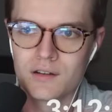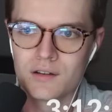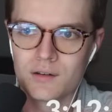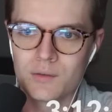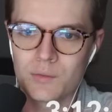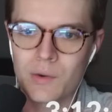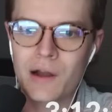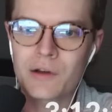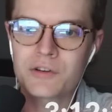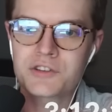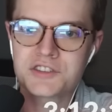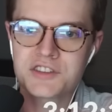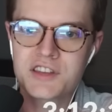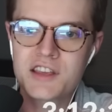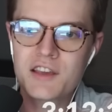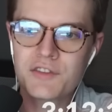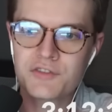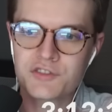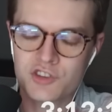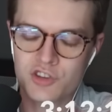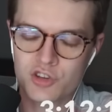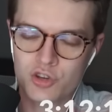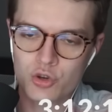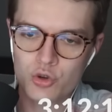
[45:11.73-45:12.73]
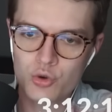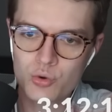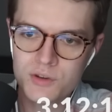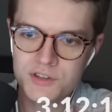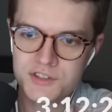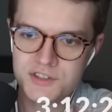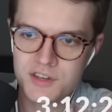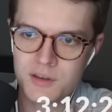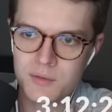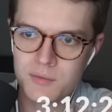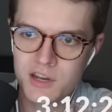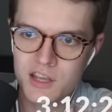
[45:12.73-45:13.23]
Wow, does he have 2
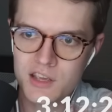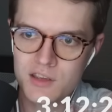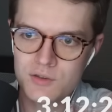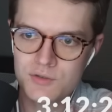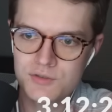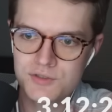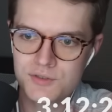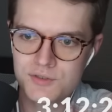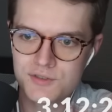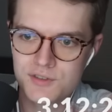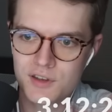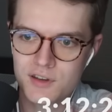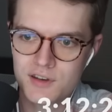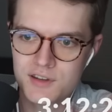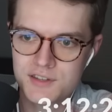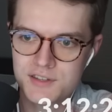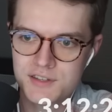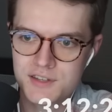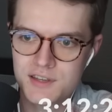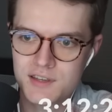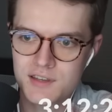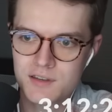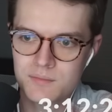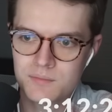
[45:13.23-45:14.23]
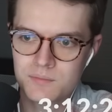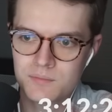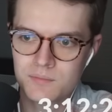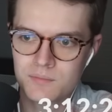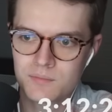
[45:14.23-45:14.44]
Intimidate users on his team?